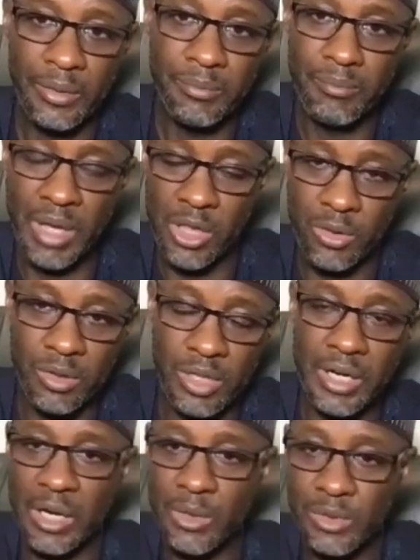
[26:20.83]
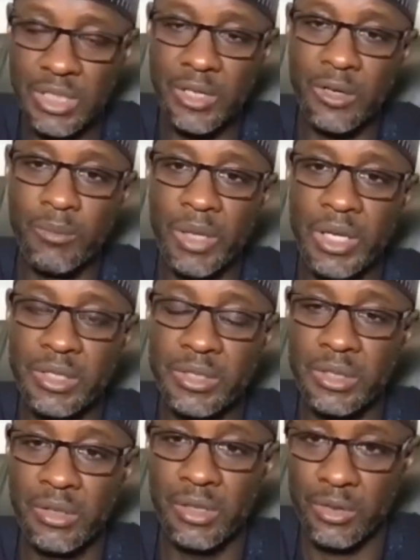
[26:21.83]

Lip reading: measures around our military,